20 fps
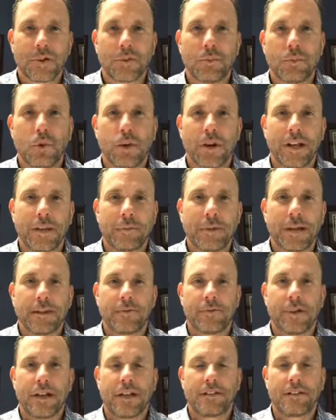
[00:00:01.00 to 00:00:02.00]
Good morning,
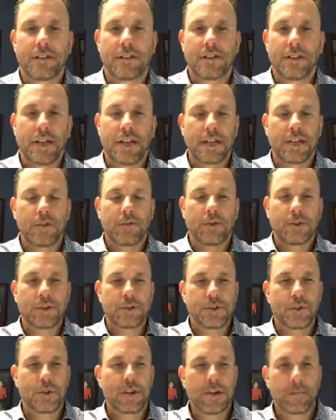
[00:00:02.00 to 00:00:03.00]
my friends, and thank you for
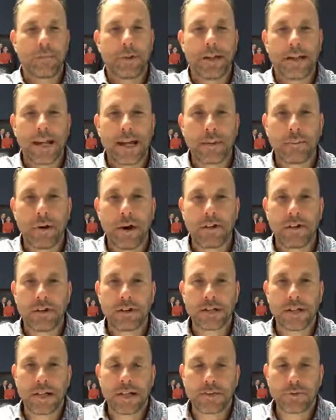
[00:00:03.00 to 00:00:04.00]
joining me, and I
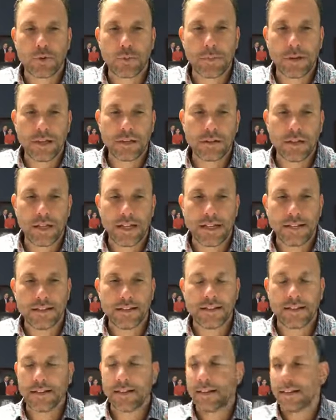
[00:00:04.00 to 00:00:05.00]
apologize for being
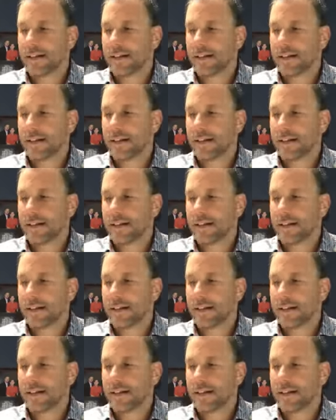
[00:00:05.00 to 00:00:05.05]
late.